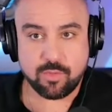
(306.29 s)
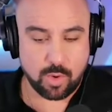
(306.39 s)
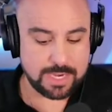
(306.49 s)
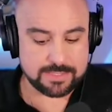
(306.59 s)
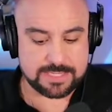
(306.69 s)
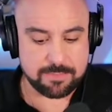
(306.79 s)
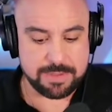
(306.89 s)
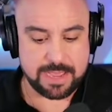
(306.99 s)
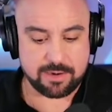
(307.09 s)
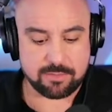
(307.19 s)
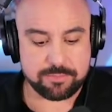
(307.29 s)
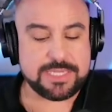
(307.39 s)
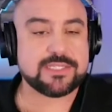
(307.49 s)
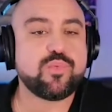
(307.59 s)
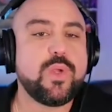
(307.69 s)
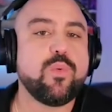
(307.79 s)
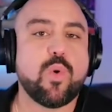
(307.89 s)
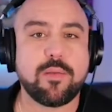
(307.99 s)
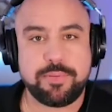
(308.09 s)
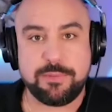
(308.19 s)
Why does that matter? Because we
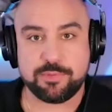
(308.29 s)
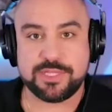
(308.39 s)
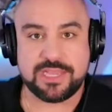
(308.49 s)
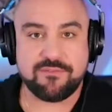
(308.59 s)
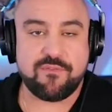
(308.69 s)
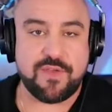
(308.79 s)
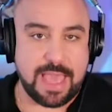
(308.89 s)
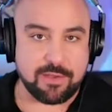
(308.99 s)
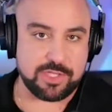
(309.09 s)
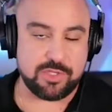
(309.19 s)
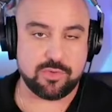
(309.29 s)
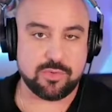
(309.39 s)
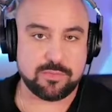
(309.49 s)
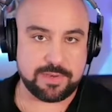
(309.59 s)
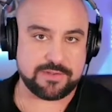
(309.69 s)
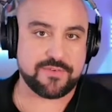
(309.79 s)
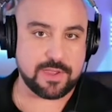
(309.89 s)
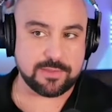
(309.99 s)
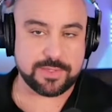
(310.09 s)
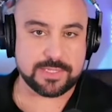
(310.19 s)
want people to get value by
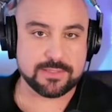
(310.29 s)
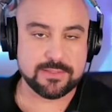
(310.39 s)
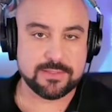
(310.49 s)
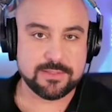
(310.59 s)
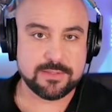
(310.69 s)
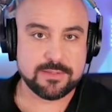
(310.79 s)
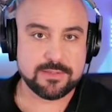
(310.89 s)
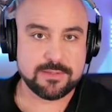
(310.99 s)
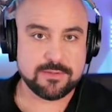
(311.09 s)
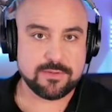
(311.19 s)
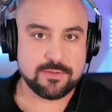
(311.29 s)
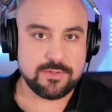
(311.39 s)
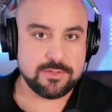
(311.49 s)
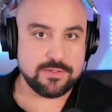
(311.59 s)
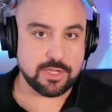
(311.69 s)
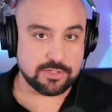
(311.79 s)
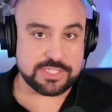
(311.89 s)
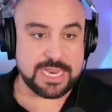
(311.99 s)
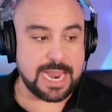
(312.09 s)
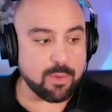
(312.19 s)
following. You
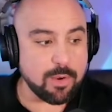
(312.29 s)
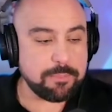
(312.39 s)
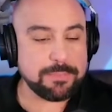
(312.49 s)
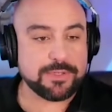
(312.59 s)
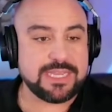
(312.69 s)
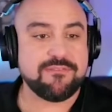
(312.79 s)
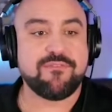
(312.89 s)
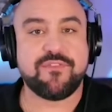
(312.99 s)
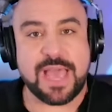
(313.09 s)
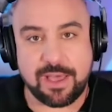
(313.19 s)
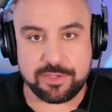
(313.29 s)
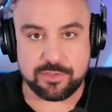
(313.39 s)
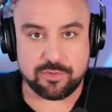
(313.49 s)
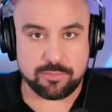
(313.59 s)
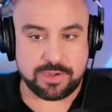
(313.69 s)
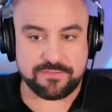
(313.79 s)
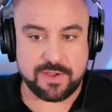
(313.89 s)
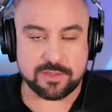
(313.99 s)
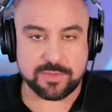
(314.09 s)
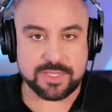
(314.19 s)
understand? I want people to get value by
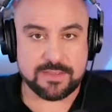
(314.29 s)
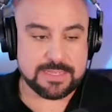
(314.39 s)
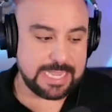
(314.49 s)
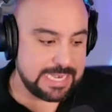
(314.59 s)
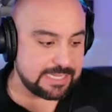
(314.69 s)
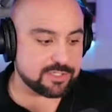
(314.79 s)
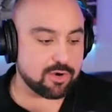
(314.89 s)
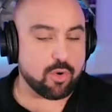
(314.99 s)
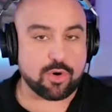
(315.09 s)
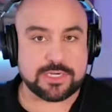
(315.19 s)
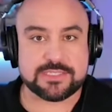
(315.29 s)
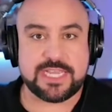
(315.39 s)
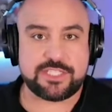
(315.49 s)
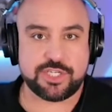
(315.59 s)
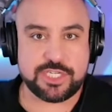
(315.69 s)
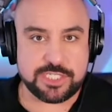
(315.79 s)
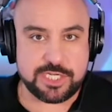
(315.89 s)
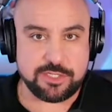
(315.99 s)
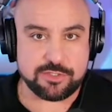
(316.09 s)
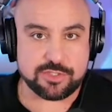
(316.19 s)
following. And as our organization
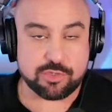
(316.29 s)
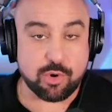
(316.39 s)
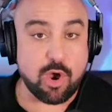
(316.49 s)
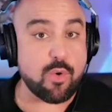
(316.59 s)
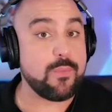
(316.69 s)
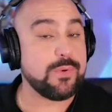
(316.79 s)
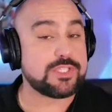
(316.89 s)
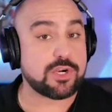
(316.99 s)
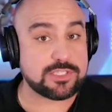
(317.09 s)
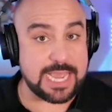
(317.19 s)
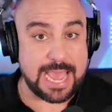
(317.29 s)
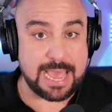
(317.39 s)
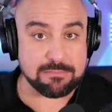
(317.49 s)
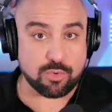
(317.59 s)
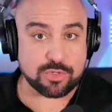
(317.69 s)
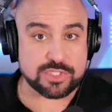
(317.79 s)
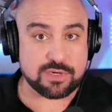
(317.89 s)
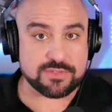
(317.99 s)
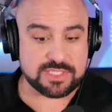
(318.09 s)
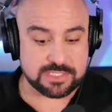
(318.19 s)
continues to grow and we start to add more
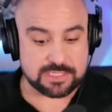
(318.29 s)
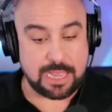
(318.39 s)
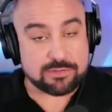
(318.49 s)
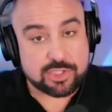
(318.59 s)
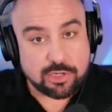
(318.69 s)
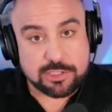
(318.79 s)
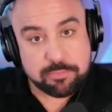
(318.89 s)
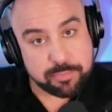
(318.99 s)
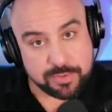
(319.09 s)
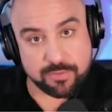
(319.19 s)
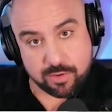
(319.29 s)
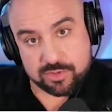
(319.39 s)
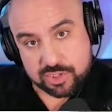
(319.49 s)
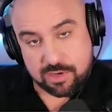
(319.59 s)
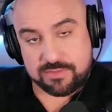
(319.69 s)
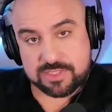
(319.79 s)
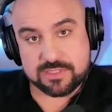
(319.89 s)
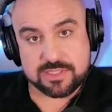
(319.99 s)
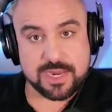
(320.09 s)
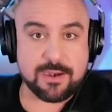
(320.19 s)
services, I'll start to put those
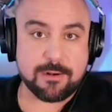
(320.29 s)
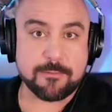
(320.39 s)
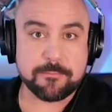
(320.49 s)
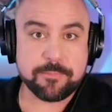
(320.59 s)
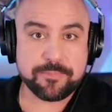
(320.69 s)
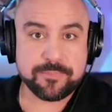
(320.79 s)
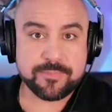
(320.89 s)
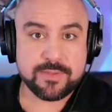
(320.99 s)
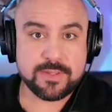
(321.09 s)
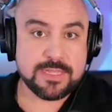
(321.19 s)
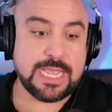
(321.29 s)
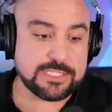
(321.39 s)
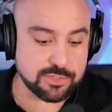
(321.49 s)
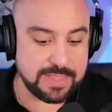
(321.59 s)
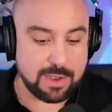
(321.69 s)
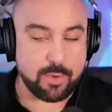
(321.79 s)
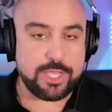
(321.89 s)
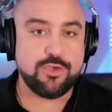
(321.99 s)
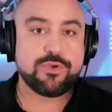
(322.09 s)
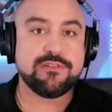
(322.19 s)
services there. And so that
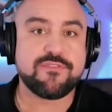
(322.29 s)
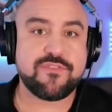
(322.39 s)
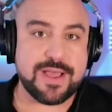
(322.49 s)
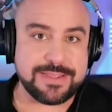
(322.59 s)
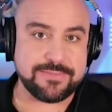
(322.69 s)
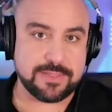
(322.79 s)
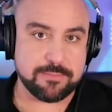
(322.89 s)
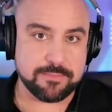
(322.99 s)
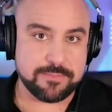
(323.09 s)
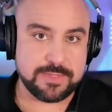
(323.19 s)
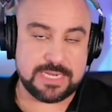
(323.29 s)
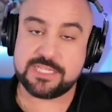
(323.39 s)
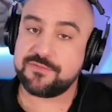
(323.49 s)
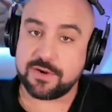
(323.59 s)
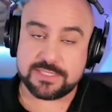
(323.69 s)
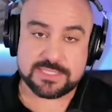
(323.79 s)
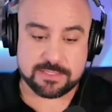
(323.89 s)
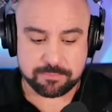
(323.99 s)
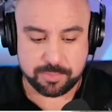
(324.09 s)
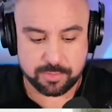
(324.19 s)
way you can find them. And it's very
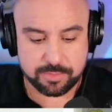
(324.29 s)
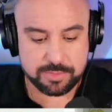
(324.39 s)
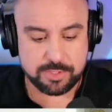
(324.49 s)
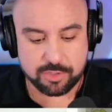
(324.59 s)
simple.